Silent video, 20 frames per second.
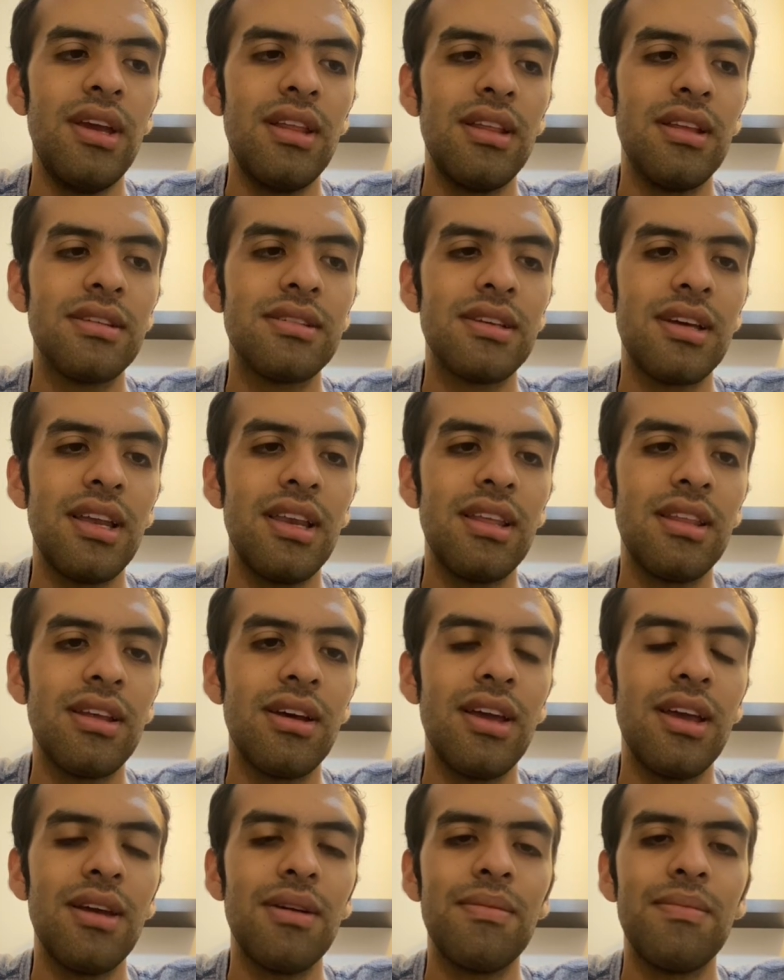decided,
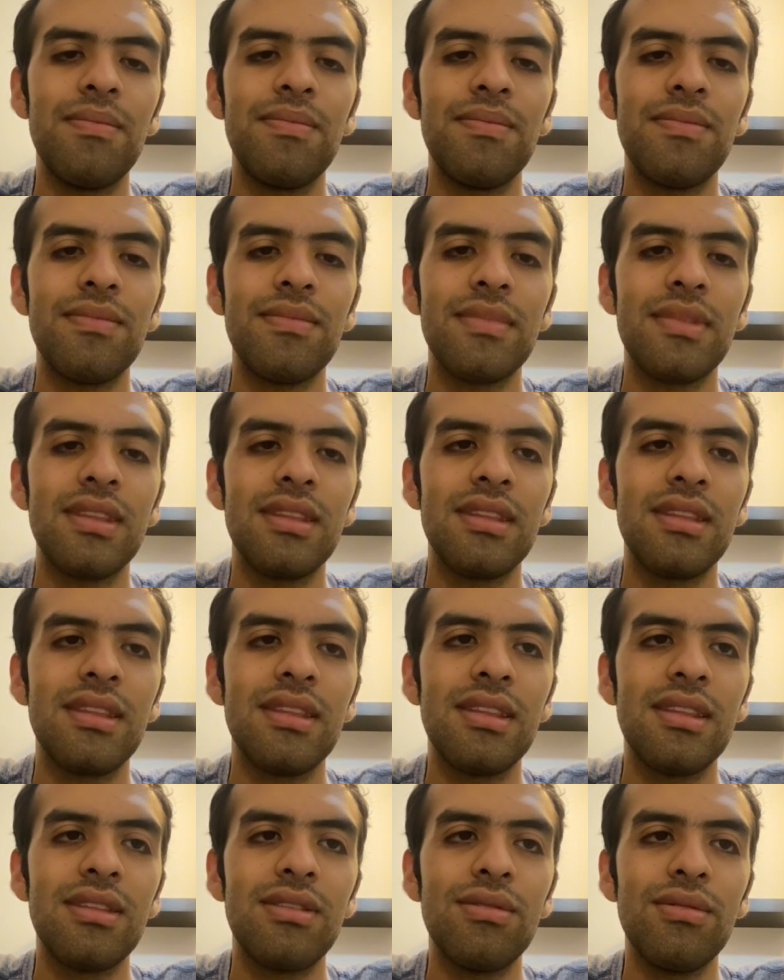
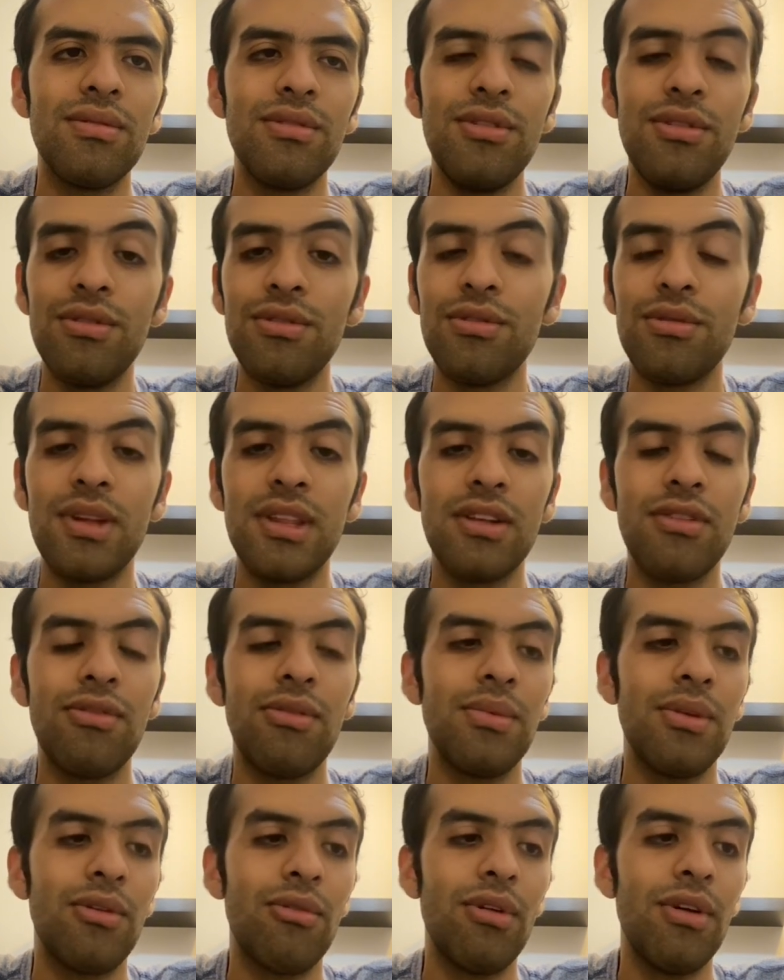to use the vendor
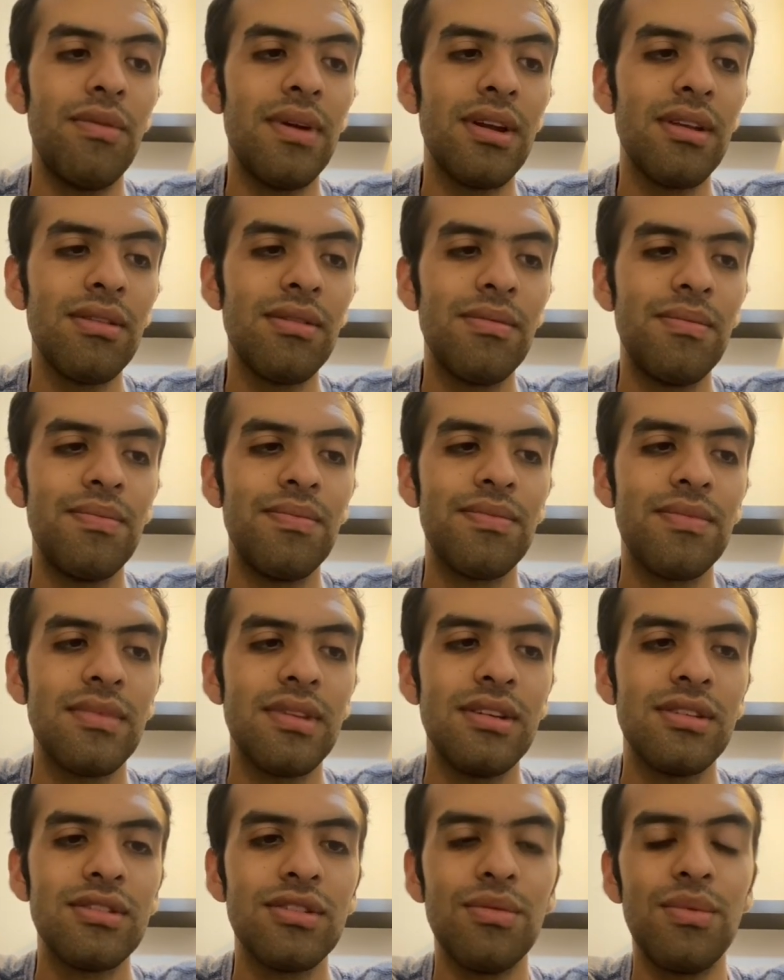from the graveyard,
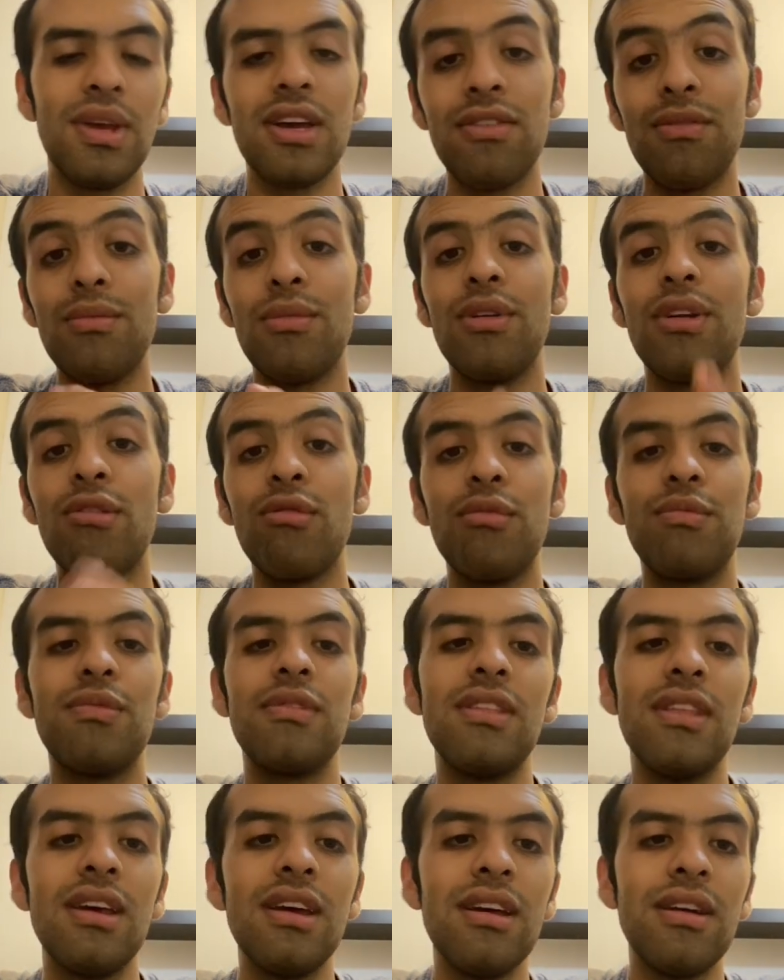so we have more equips
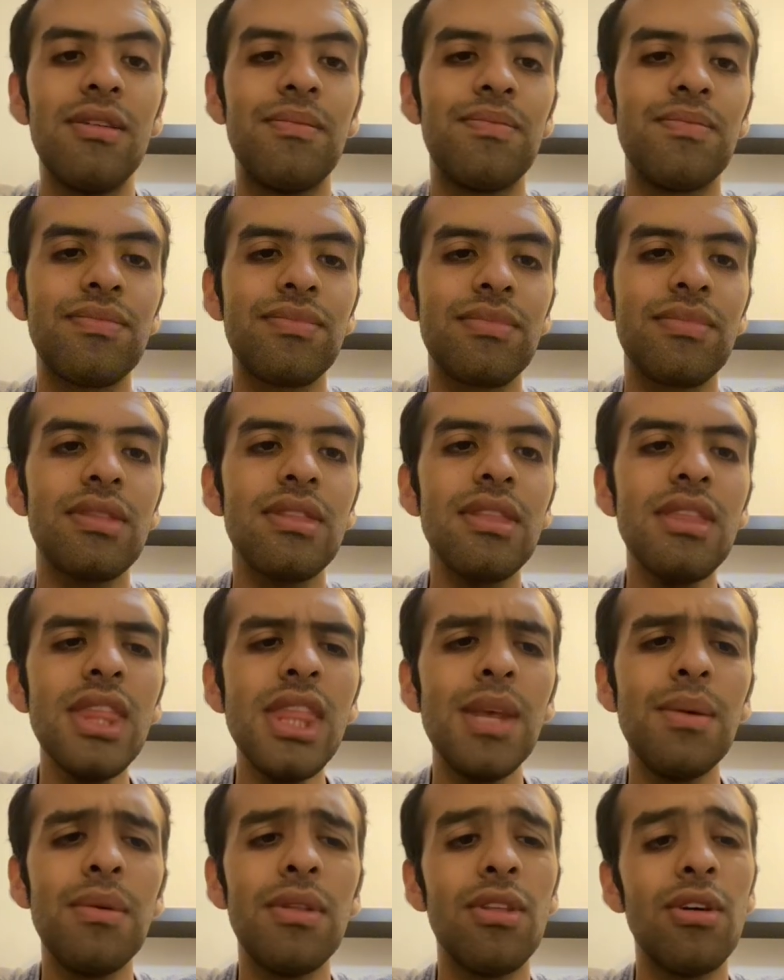in deck.
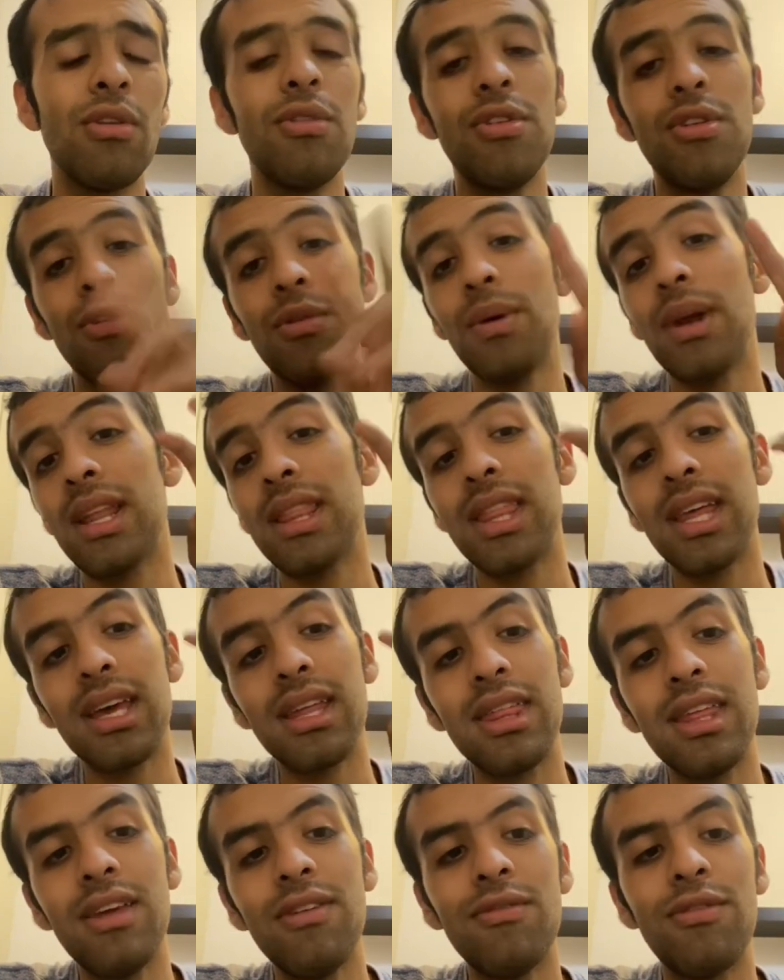Even though you want a
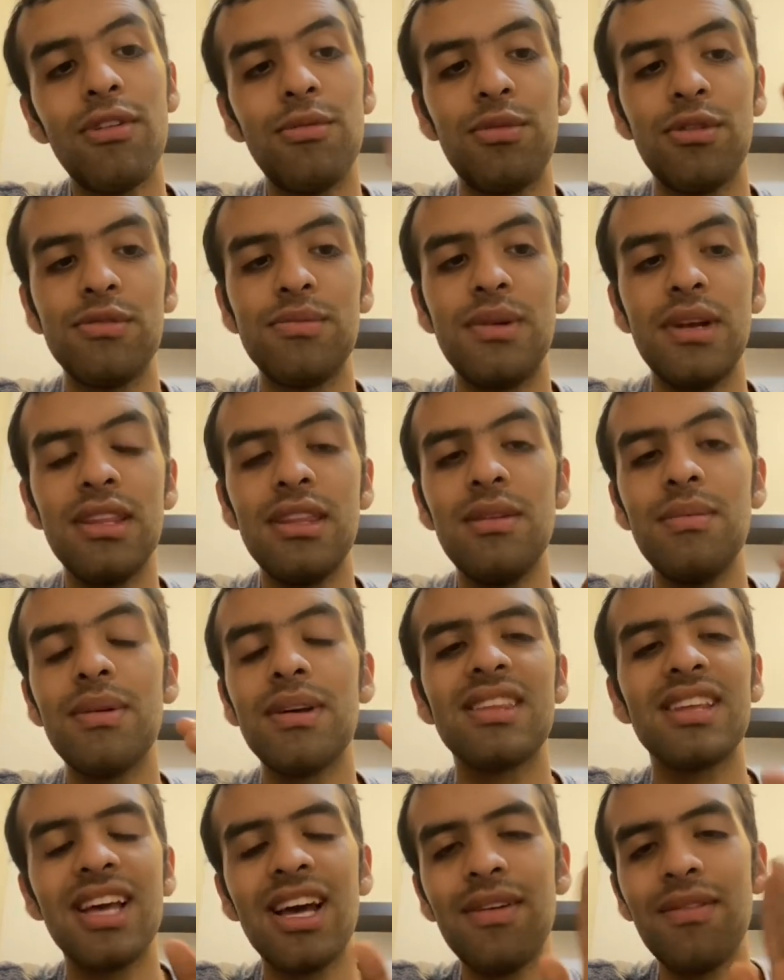deck theme for prosperity,
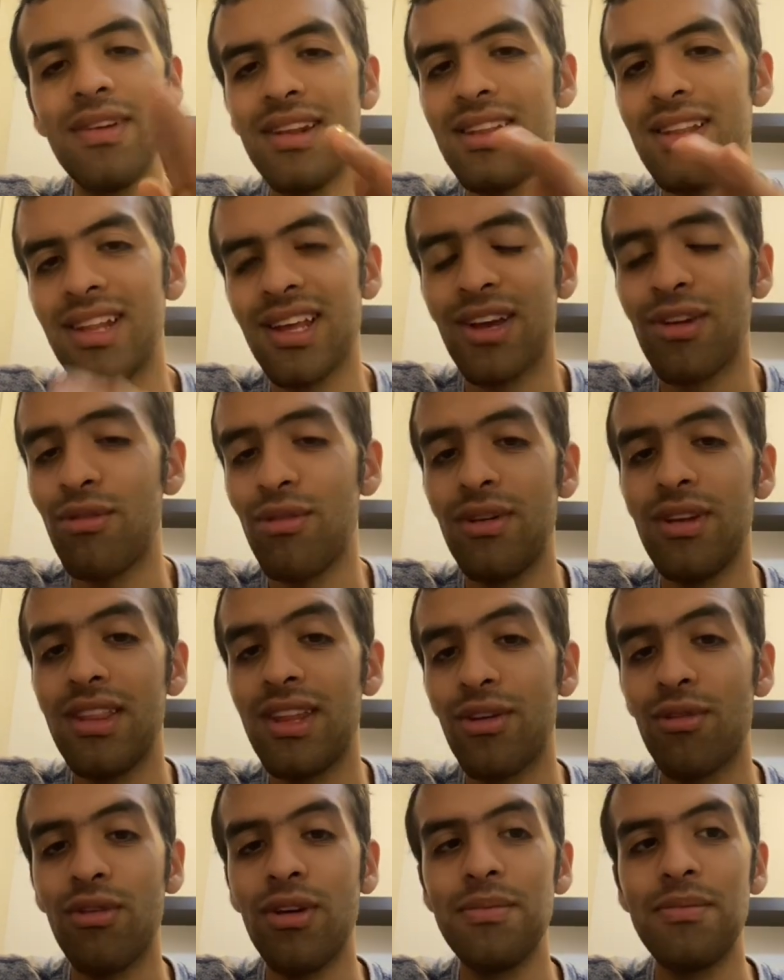but having the
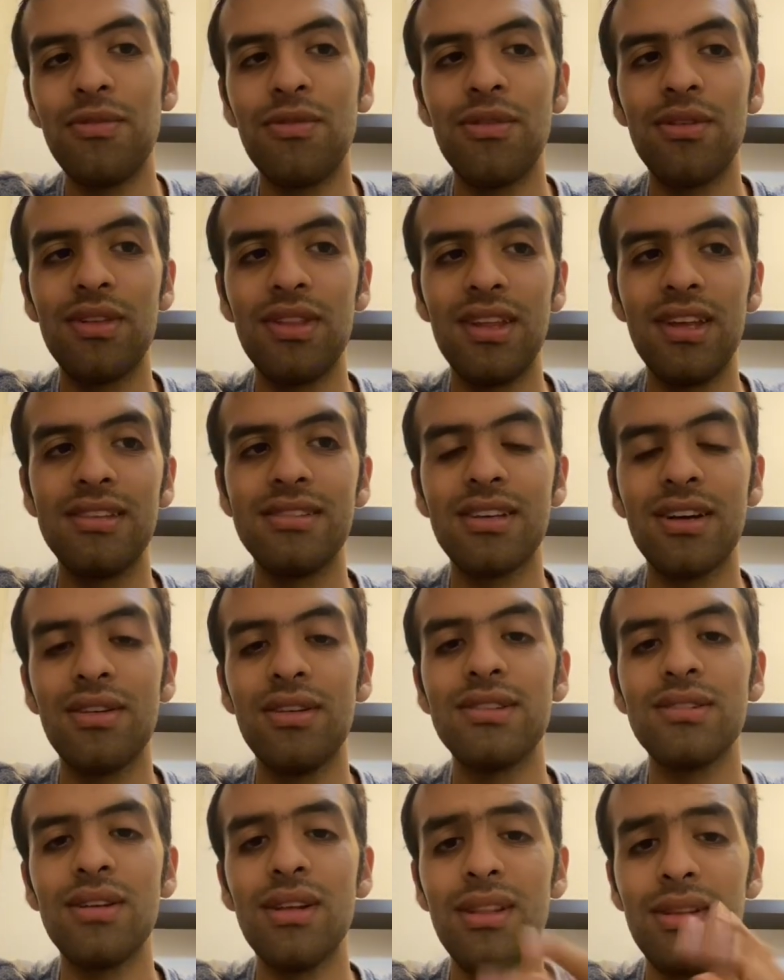equip for the second
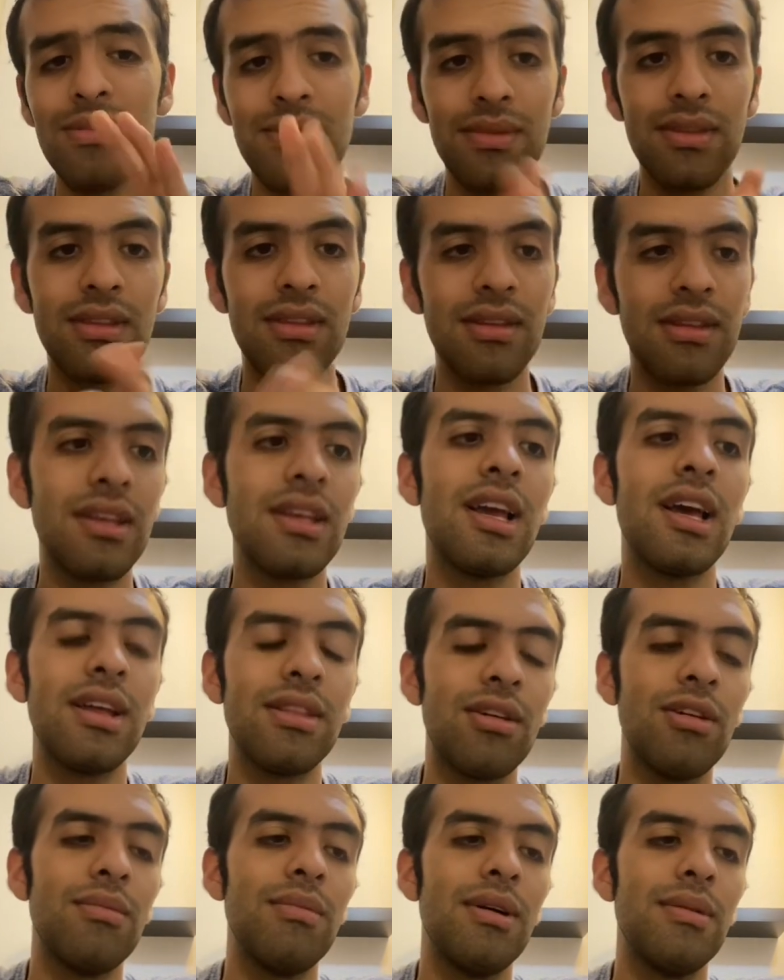result
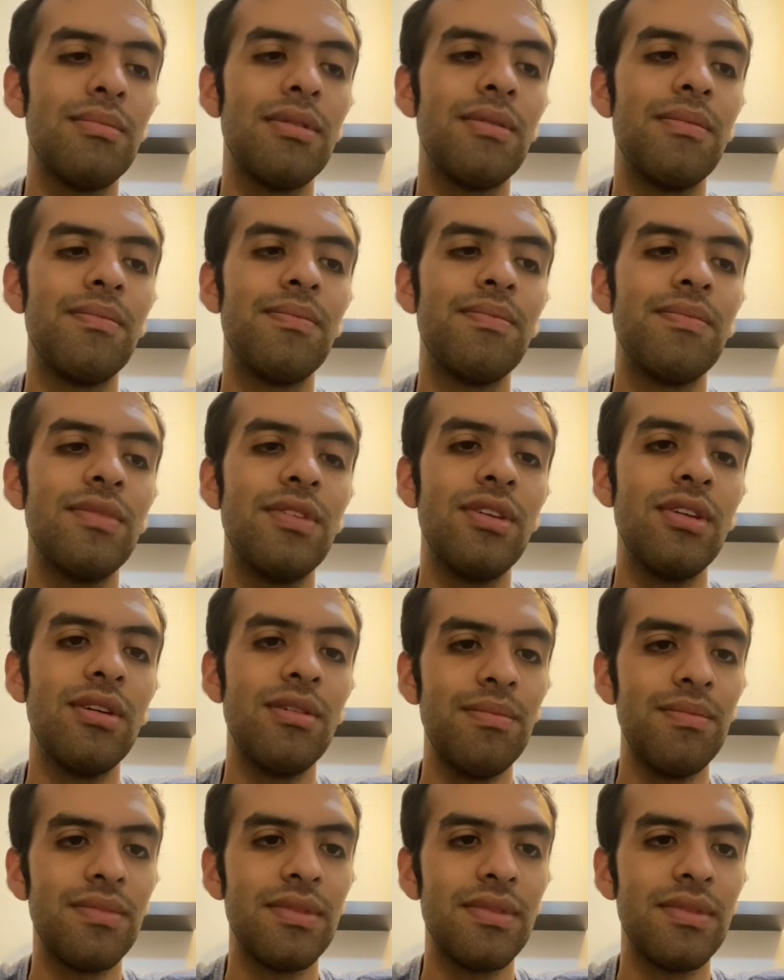can't come up, you know.